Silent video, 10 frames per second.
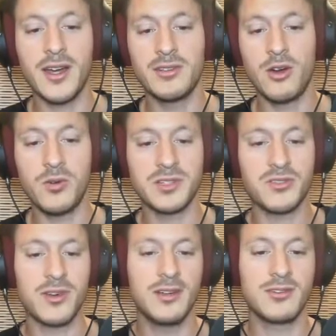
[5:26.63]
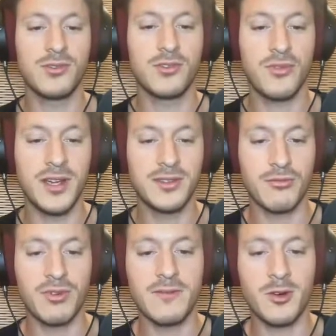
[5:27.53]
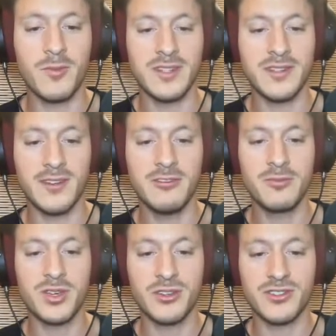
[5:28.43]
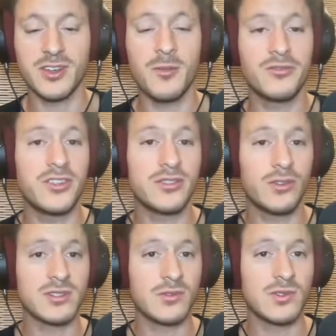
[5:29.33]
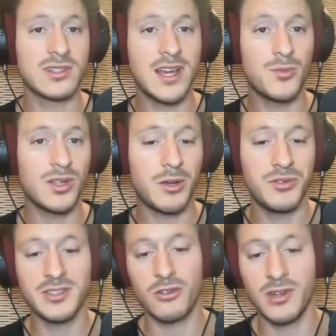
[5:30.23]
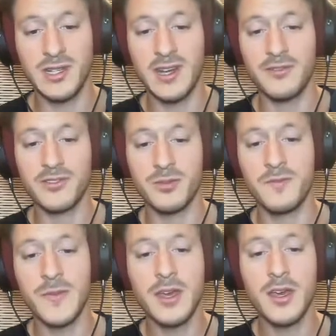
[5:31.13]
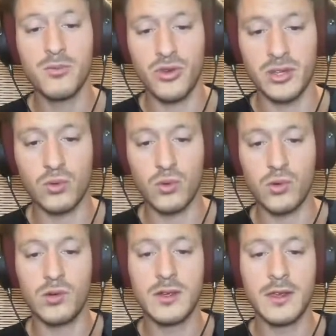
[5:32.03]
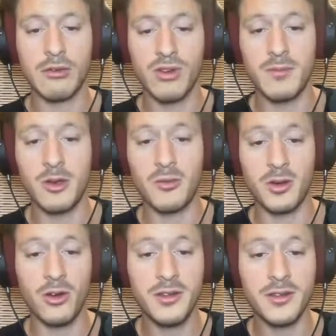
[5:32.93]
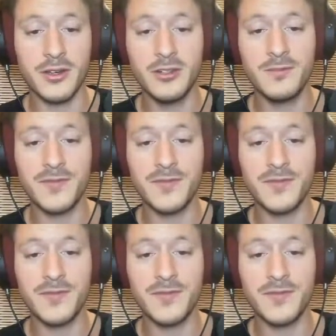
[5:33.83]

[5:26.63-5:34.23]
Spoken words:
always trying to create the reverb myself, because some of these old school sample libraries already have some pretty cool reverb on there.